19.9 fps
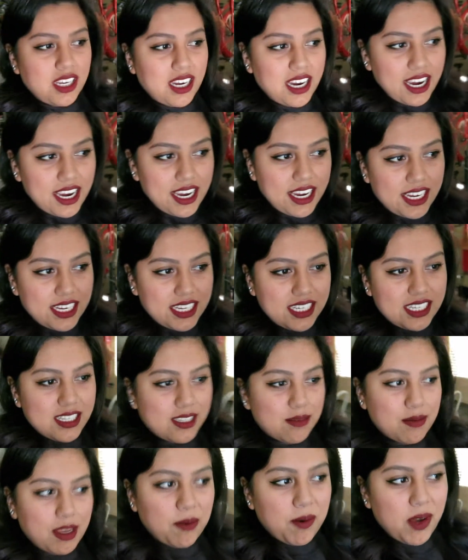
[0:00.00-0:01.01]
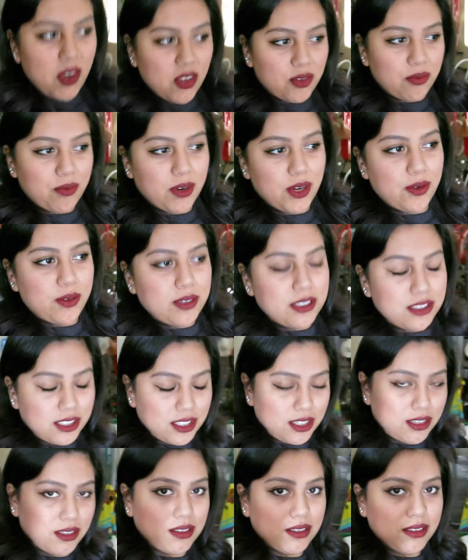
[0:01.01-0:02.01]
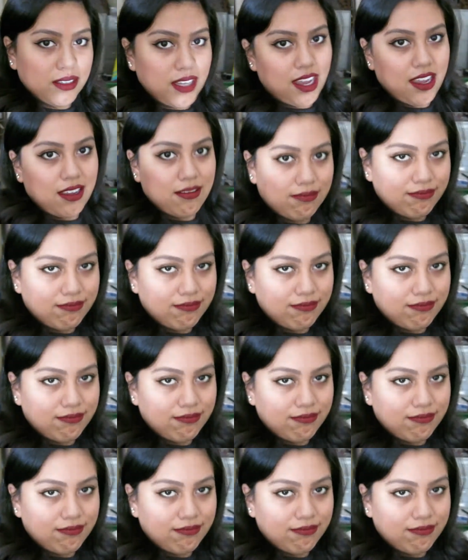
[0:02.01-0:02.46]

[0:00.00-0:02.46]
you guys maybe on the road. So yeah.